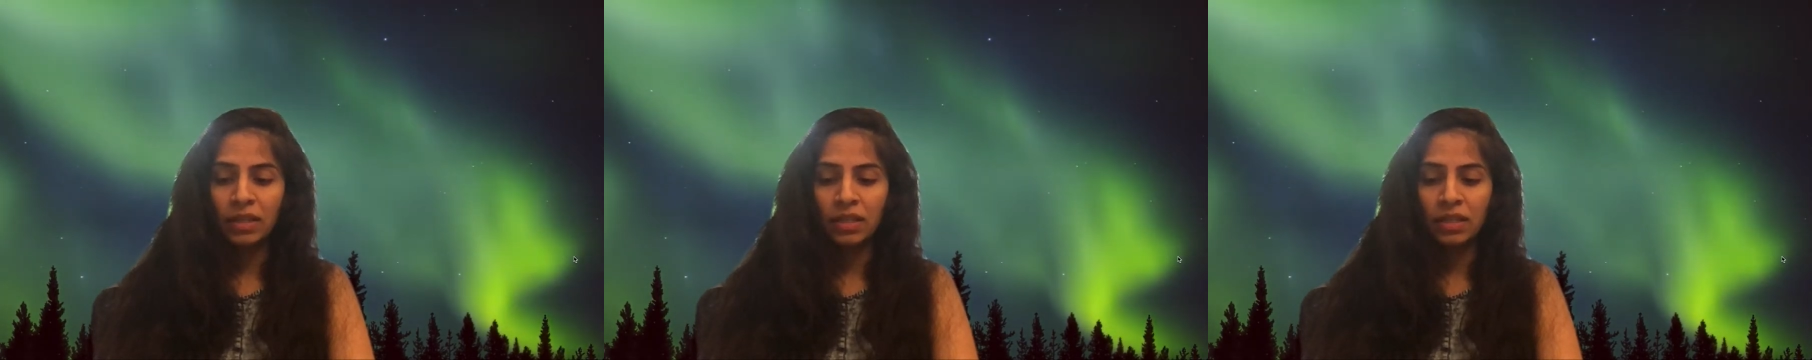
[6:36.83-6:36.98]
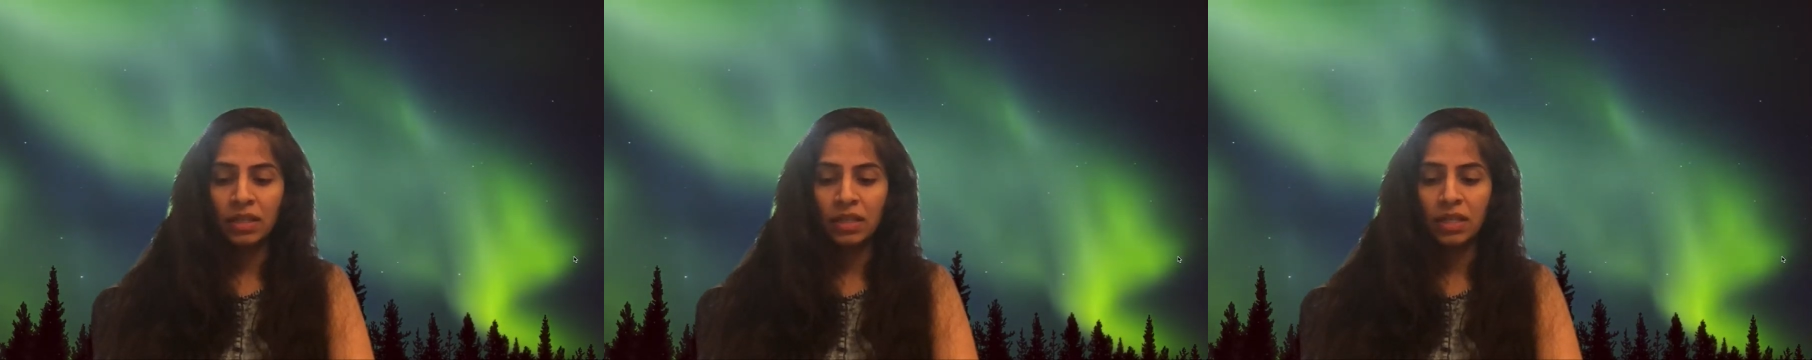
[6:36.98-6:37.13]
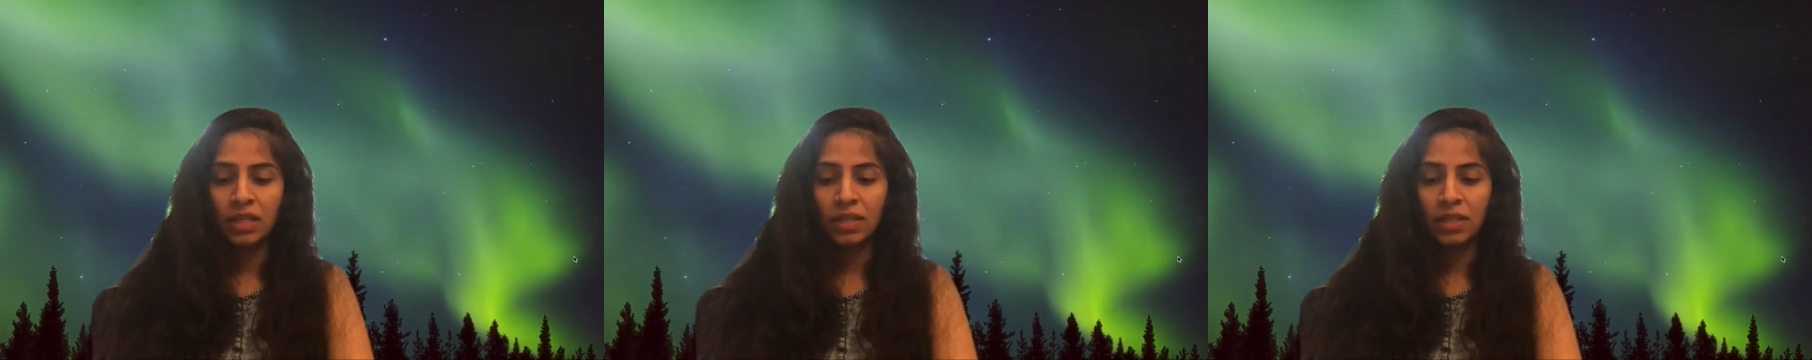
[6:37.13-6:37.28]

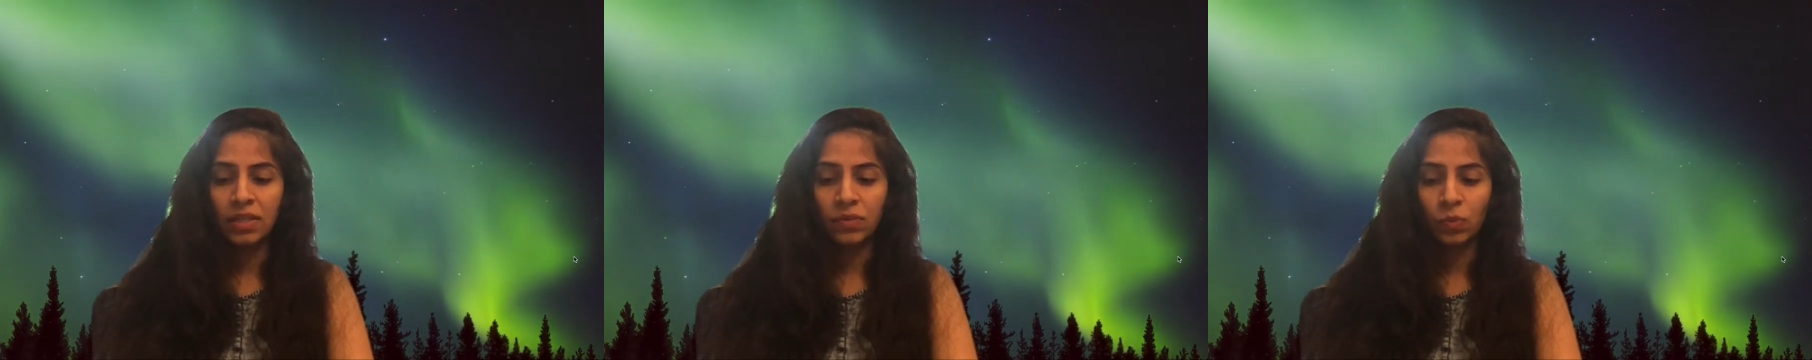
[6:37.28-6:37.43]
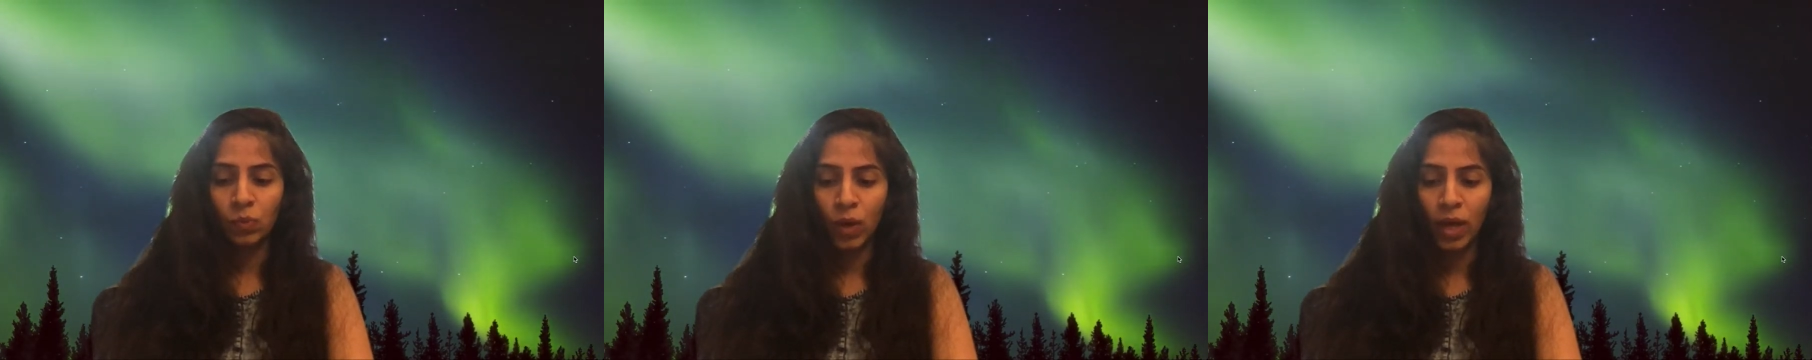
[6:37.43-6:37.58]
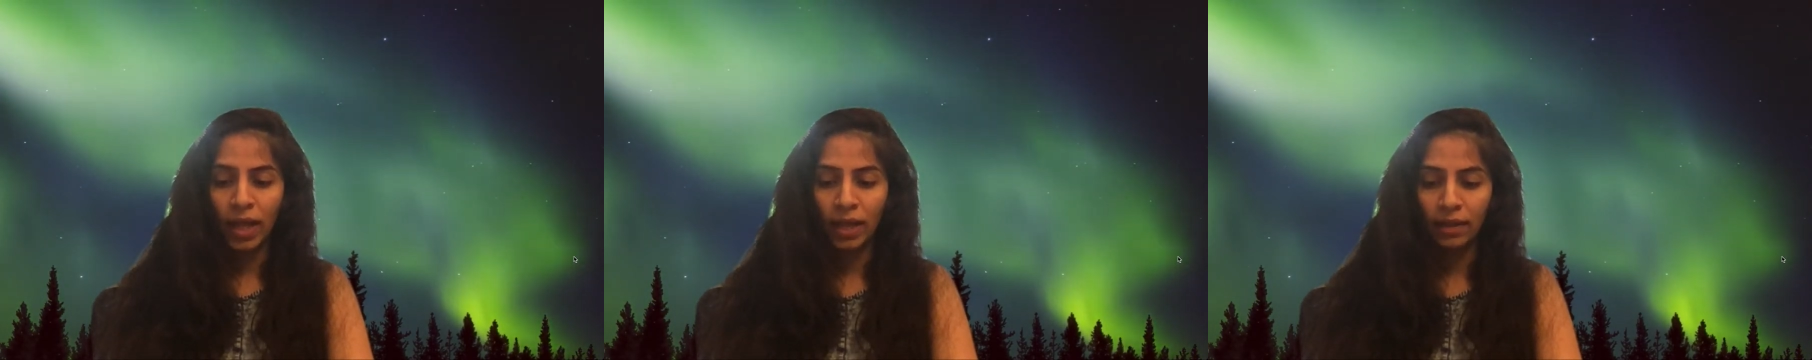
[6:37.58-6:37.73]
his
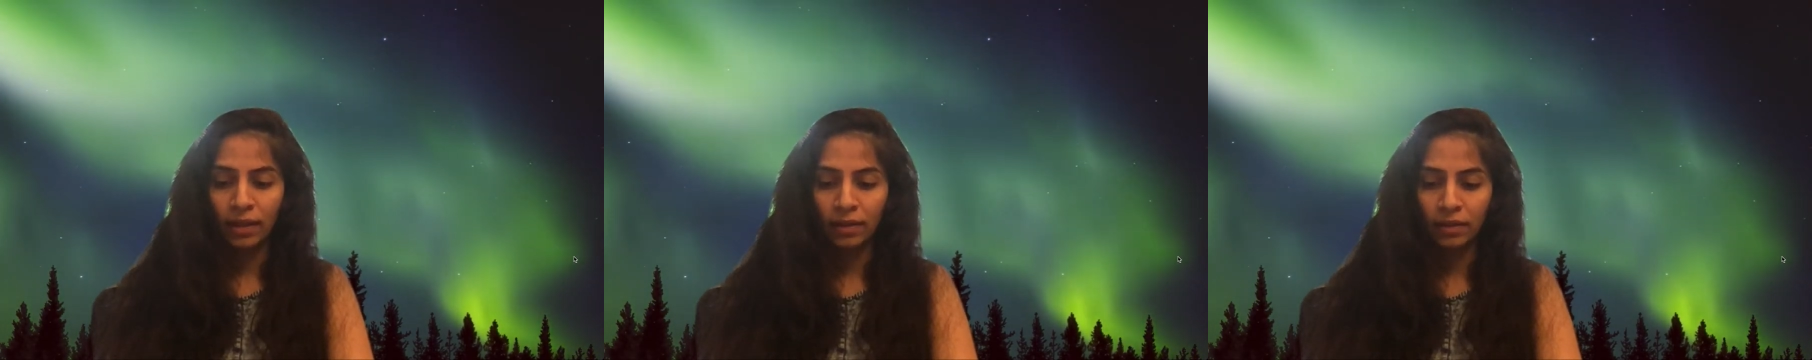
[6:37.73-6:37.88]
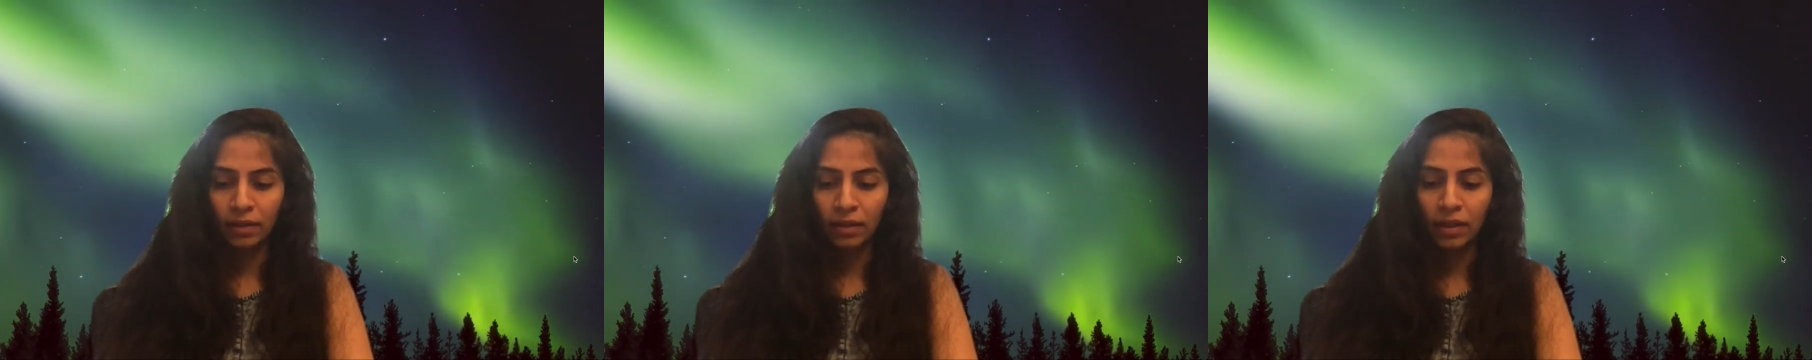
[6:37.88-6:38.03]
wealth,